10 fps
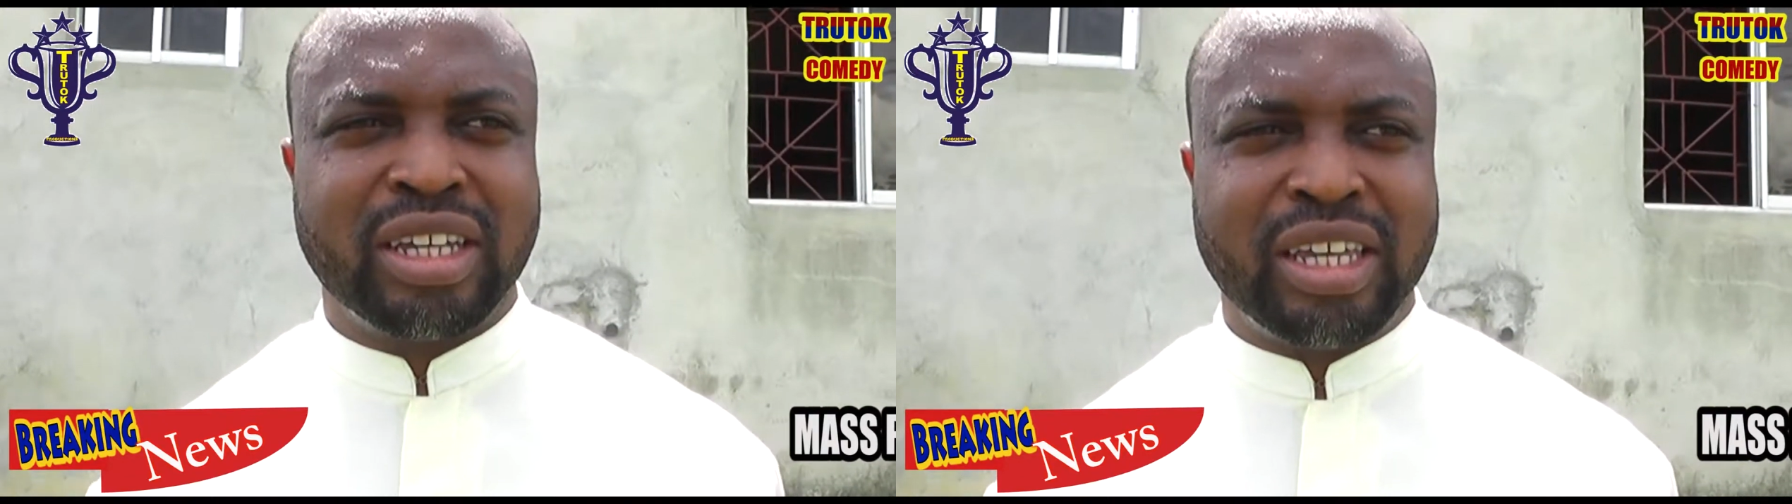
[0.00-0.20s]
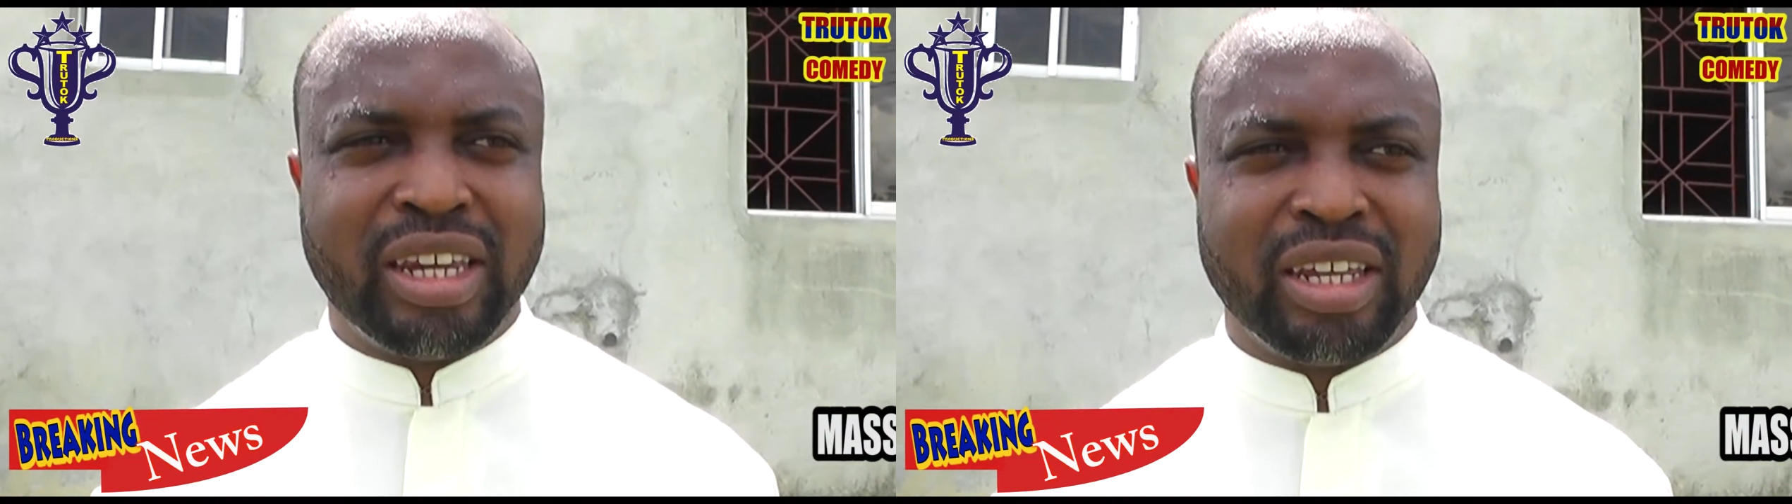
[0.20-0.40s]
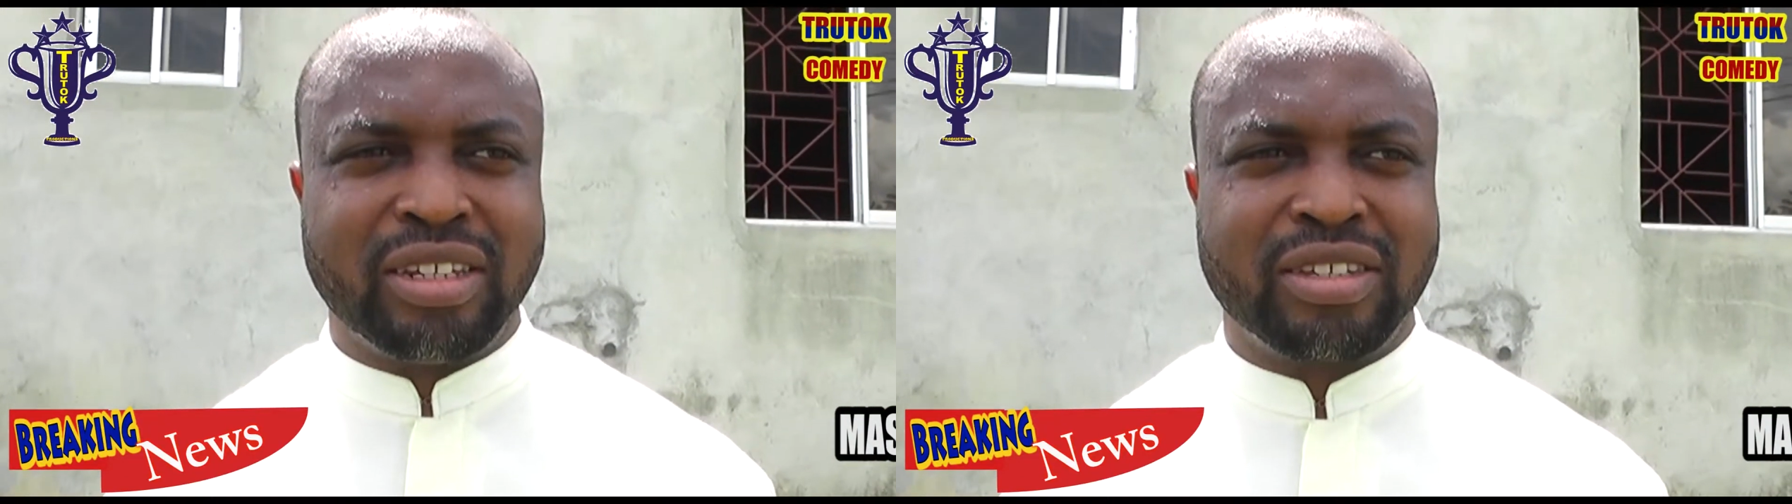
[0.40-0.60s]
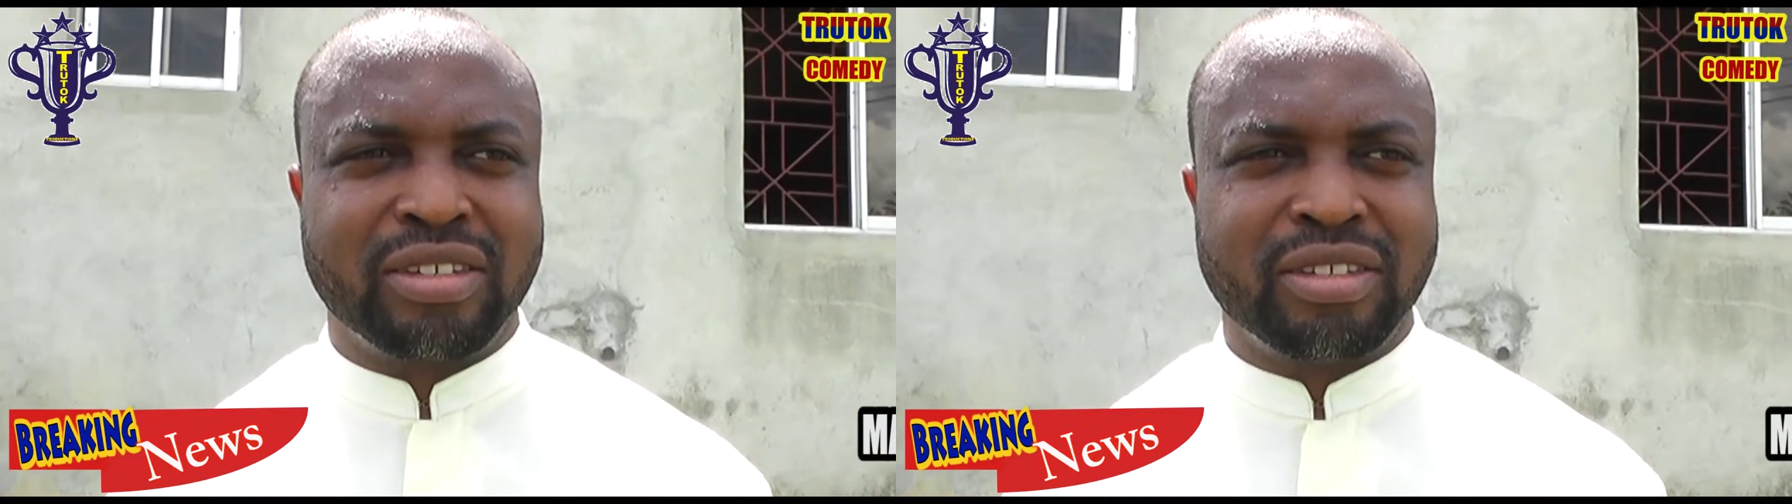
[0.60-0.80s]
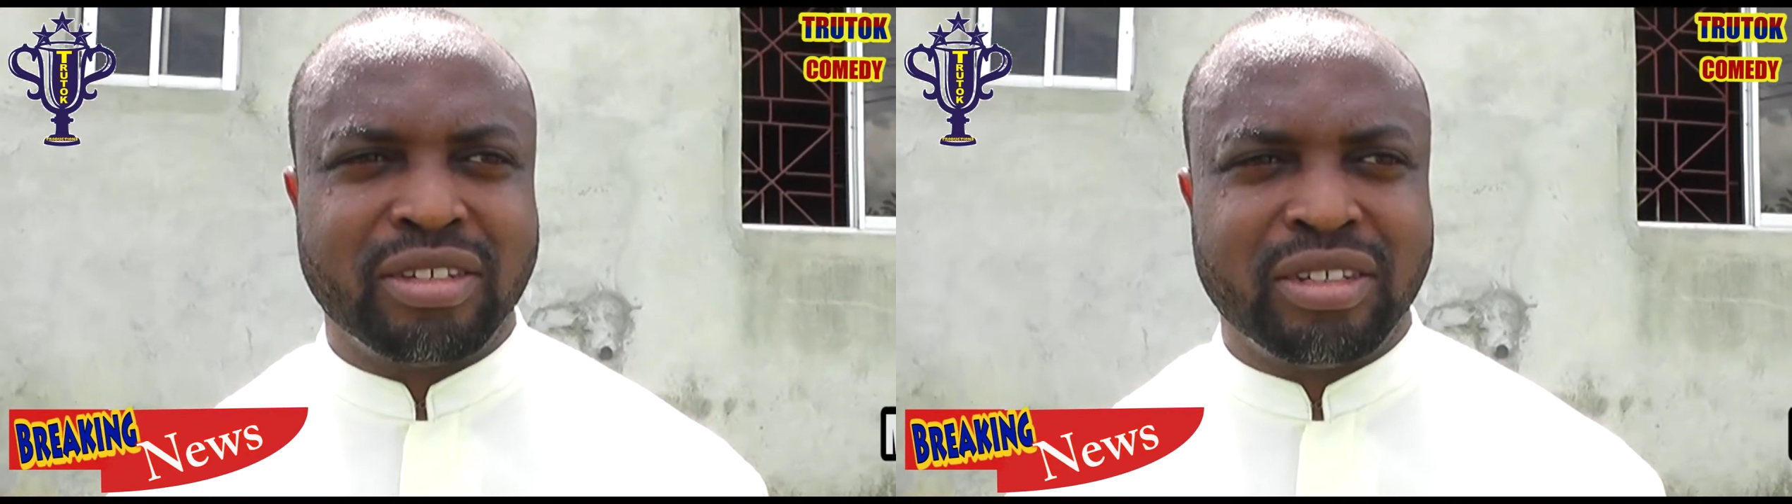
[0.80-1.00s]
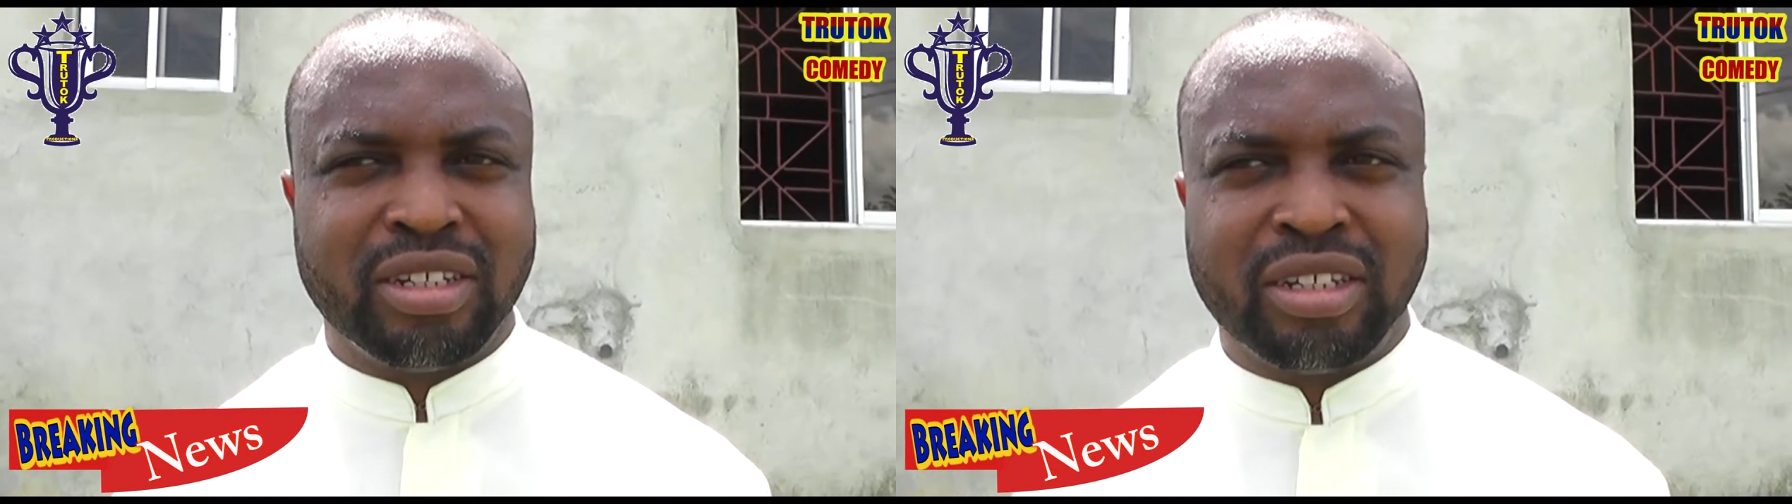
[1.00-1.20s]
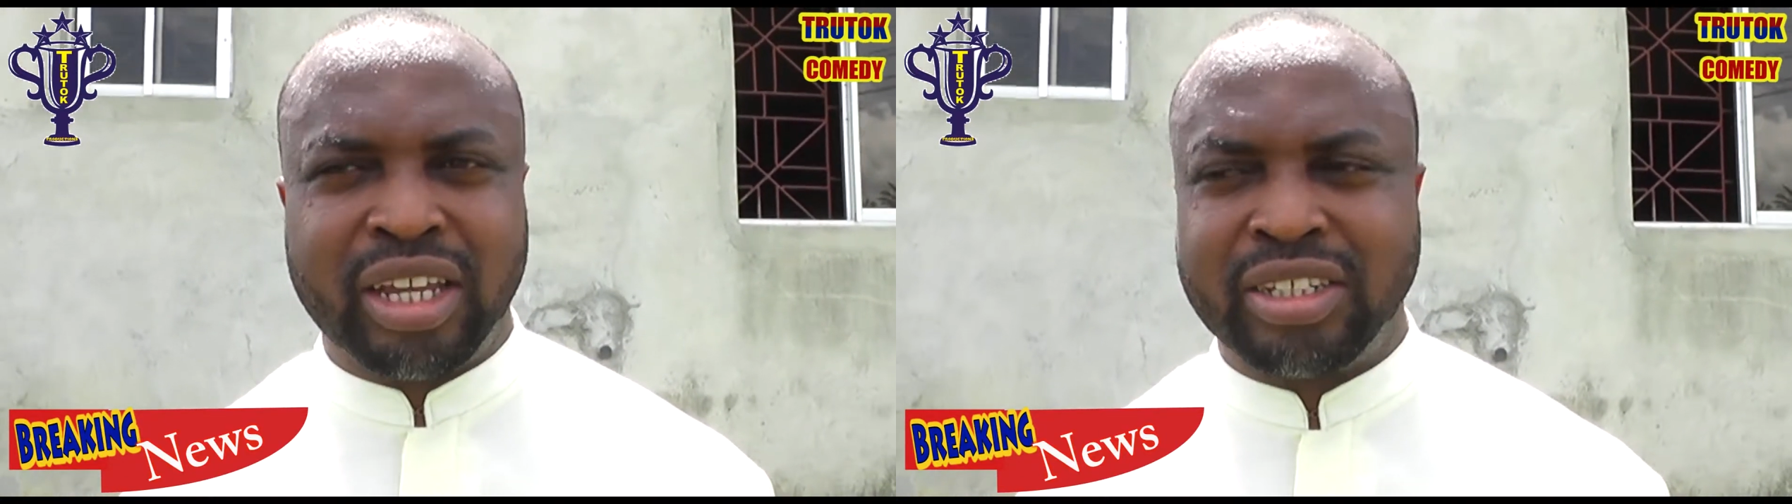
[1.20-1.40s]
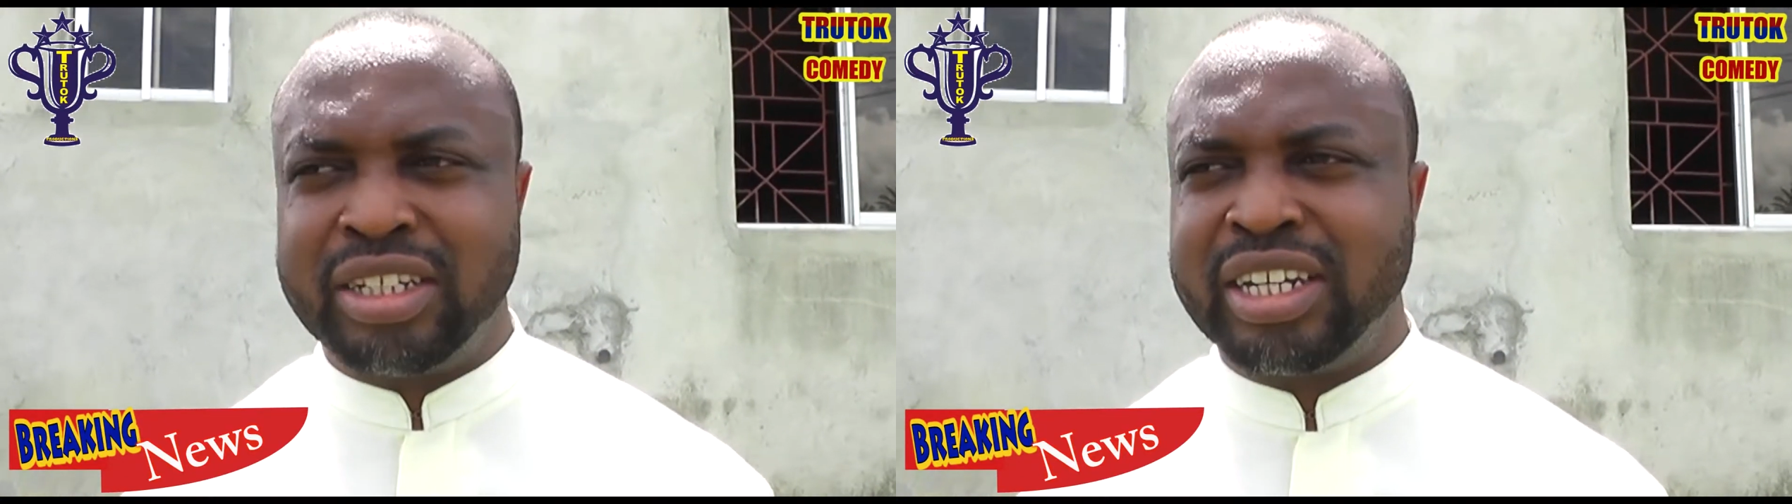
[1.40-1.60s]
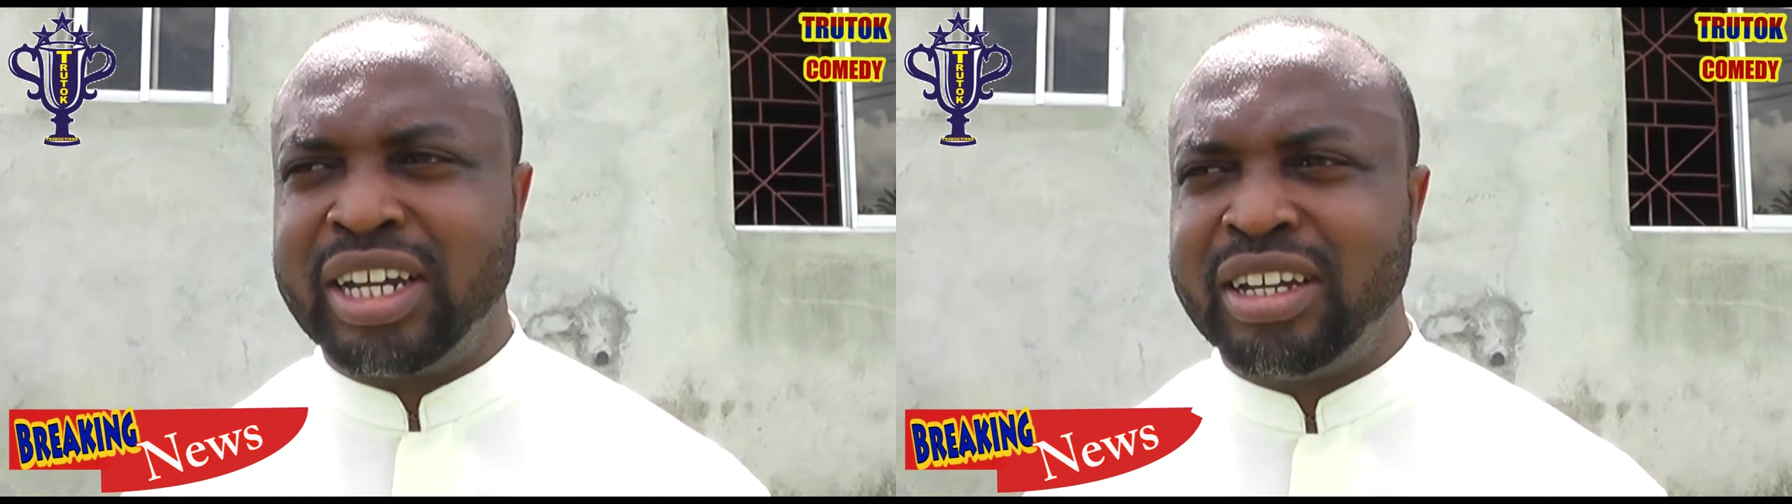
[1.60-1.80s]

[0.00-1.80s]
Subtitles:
killings in Nigeria.